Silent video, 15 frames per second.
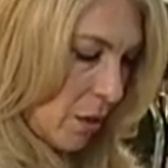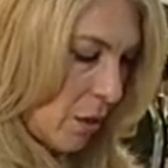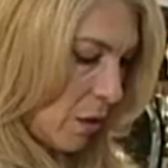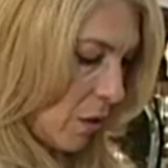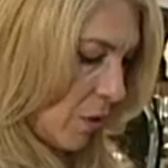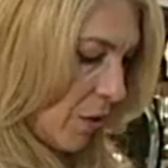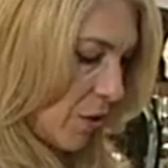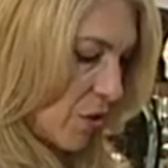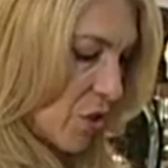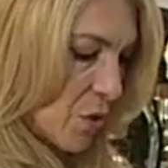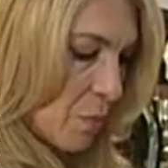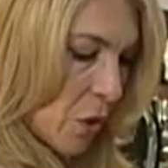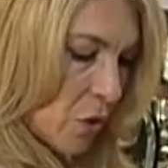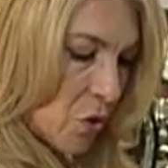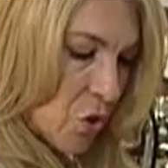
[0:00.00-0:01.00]
Oh, this
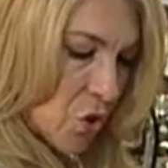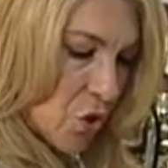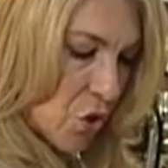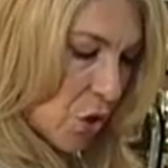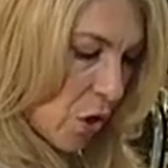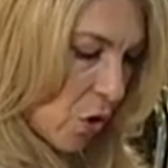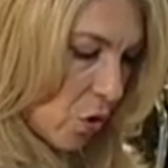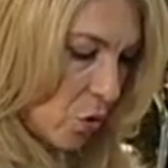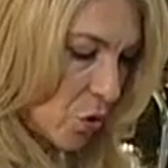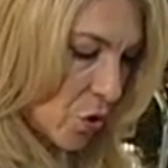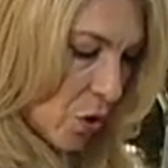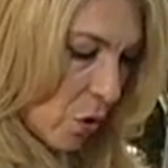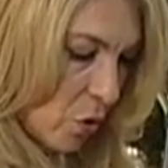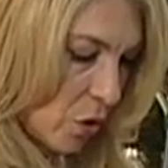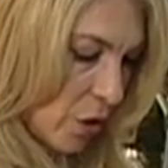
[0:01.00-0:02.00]
smells
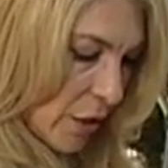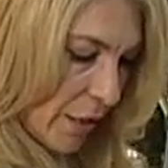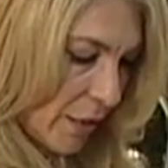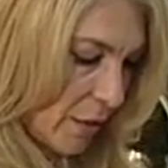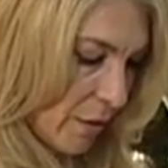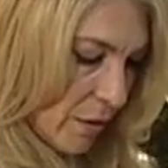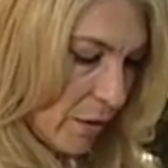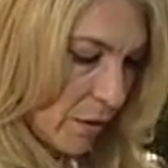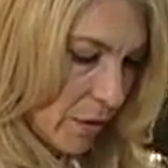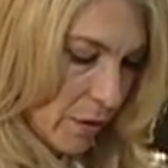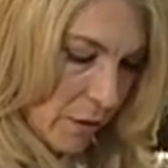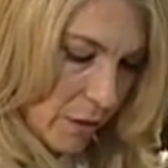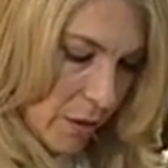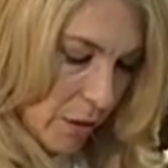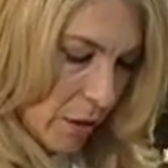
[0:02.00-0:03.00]
so good.
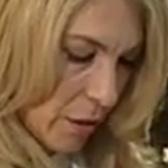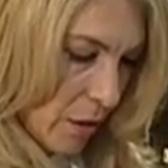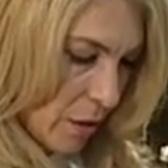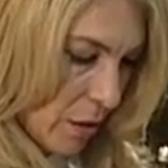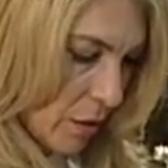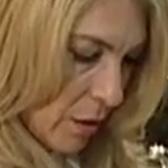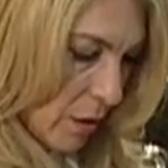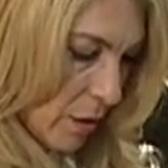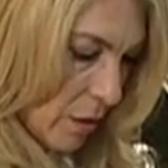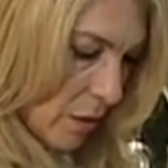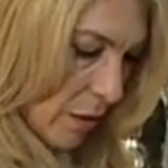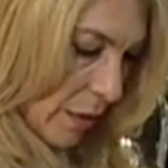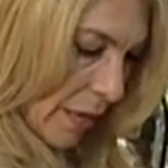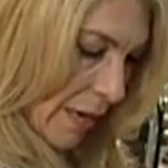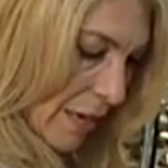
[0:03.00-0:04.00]

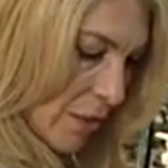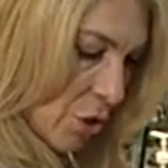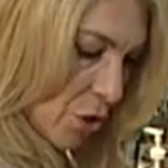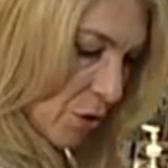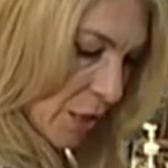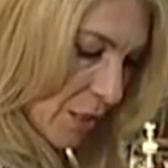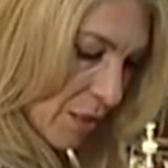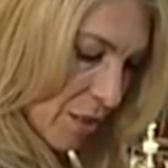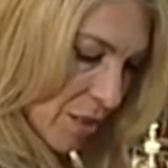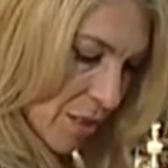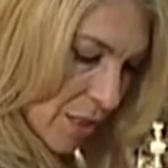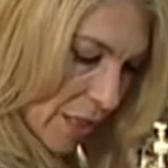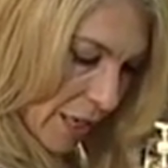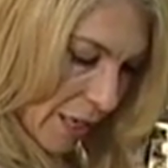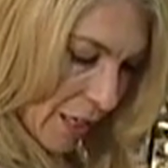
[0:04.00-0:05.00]
As you can
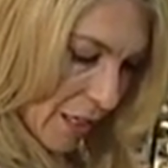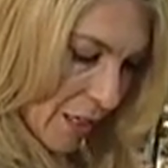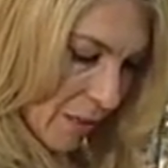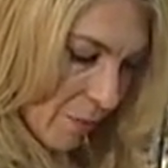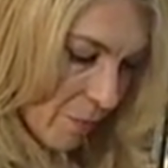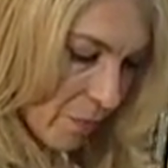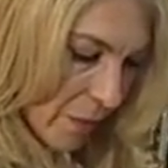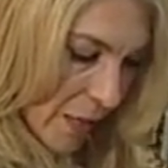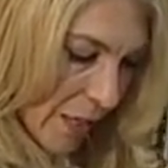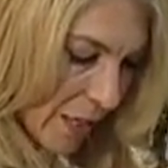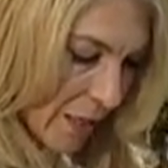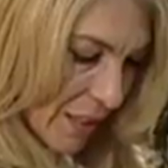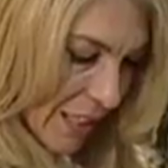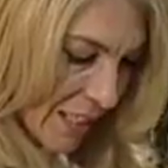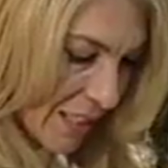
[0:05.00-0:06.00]
see,
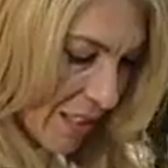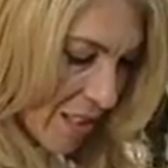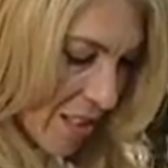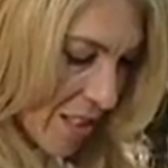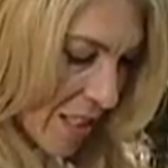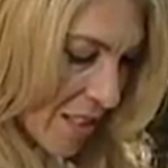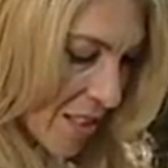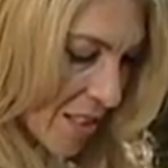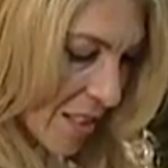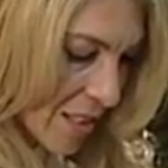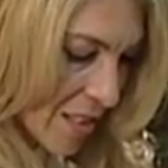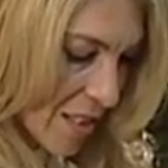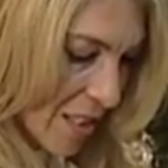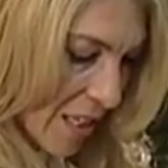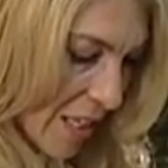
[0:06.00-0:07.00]
the
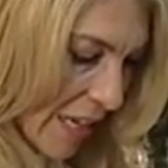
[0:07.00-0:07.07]
consistency